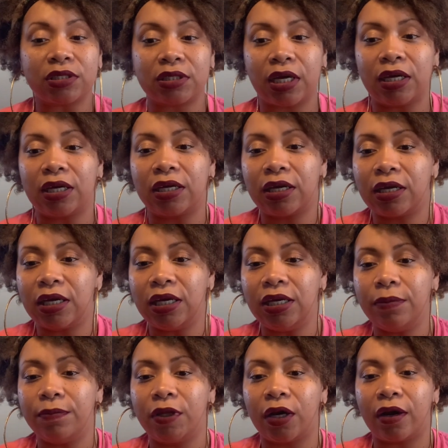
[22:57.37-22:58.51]
They can
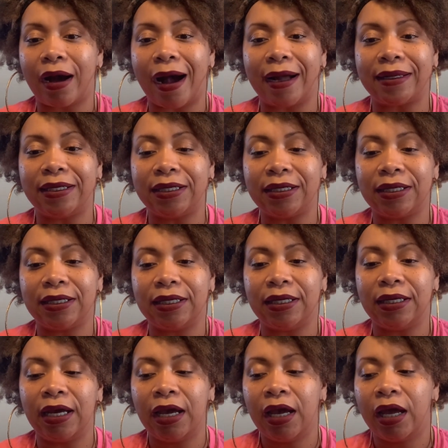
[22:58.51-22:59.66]
keep their
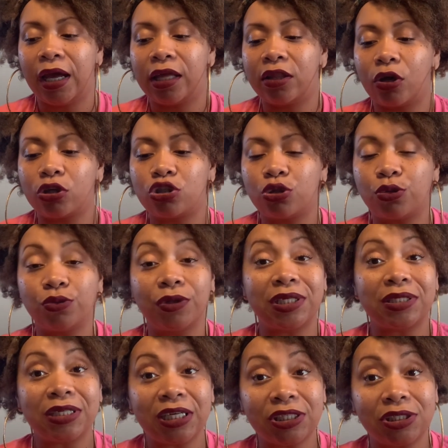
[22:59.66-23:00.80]
identity and their true
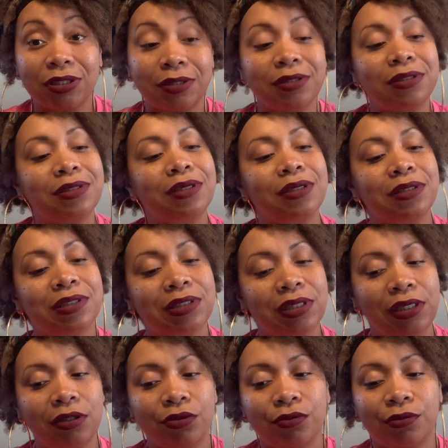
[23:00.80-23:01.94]
intentions
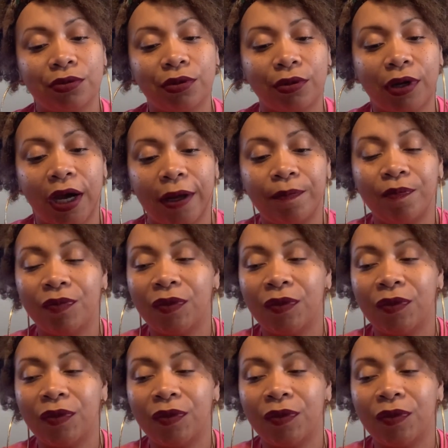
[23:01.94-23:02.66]
concealed, okay?